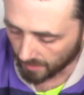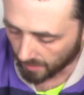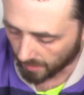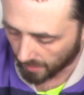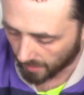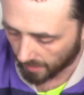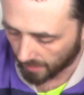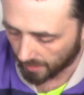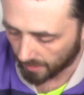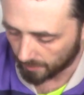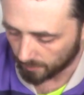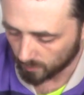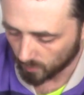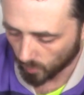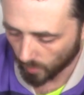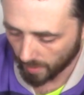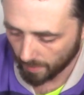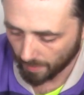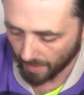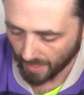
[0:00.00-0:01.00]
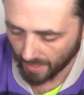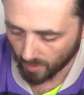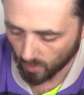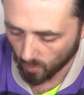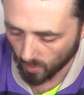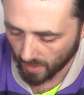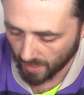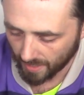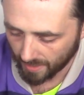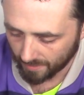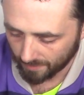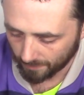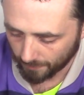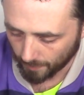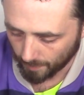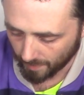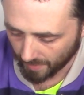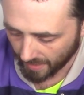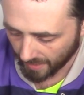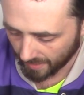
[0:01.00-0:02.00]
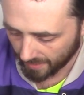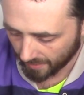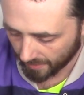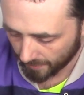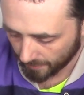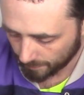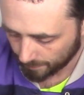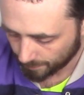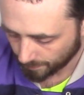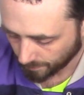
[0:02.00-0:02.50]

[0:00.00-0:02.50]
way back when from NECA.